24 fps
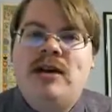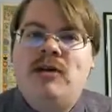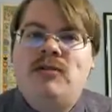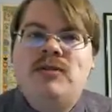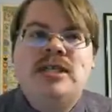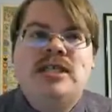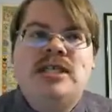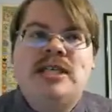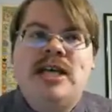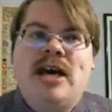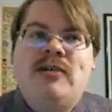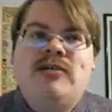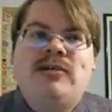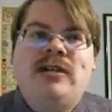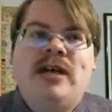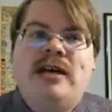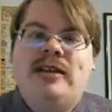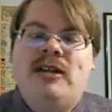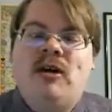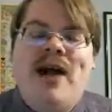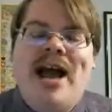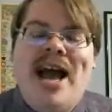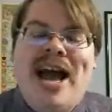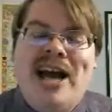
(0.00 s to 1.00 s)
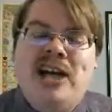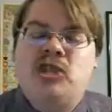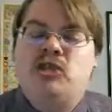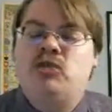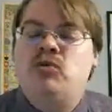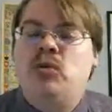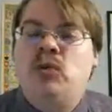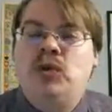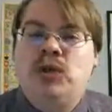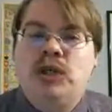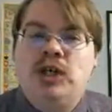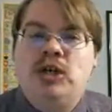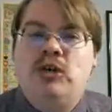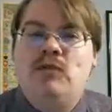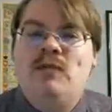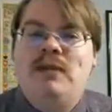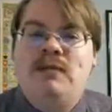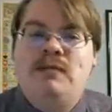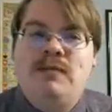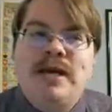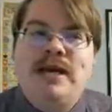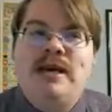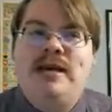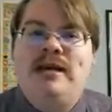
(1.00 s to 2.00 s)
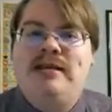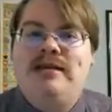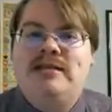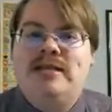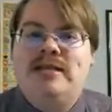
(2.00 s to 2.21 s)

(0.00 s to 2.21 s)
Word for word: they don't sound like they're actual human beings